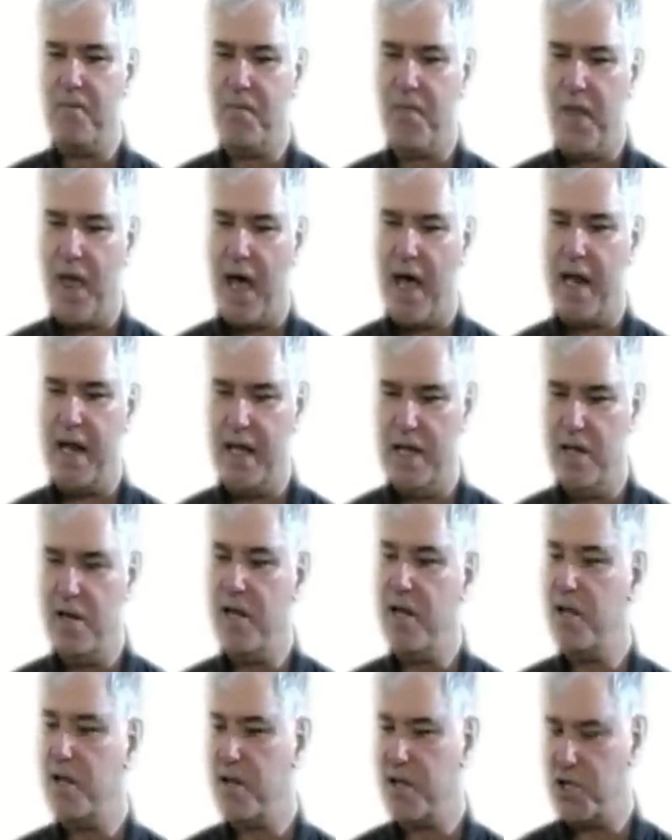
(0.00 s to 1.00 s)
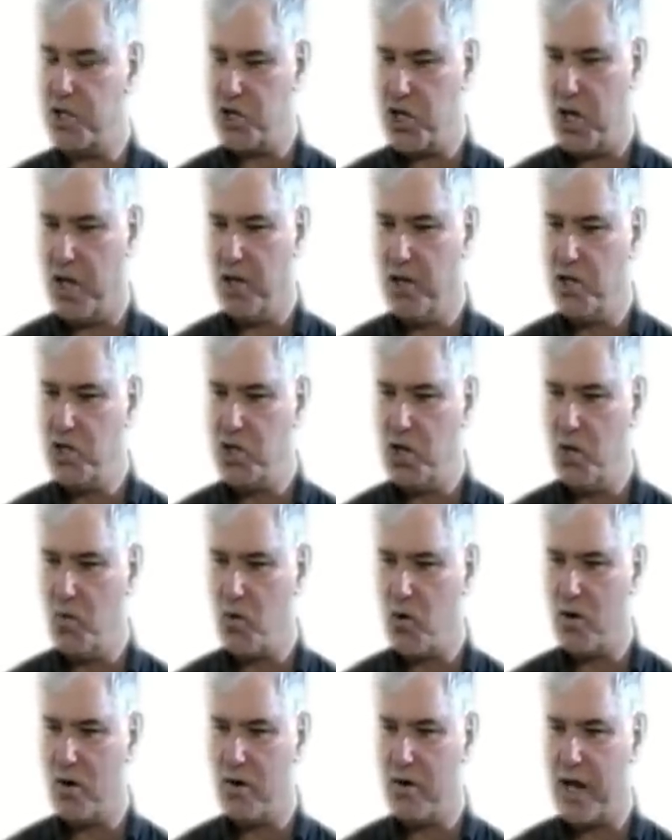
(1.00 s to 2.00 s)
that it is a challenging
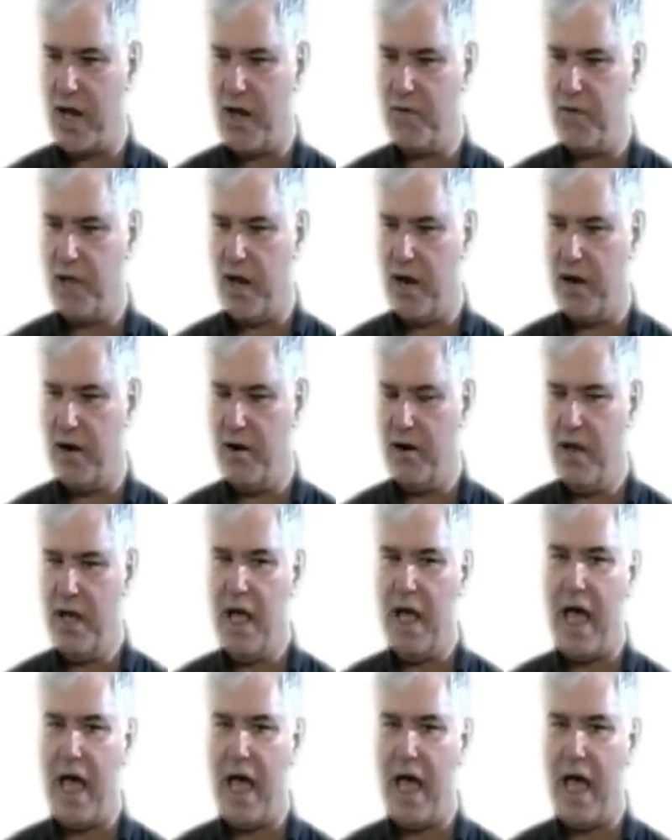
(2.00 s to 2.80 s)
world out there,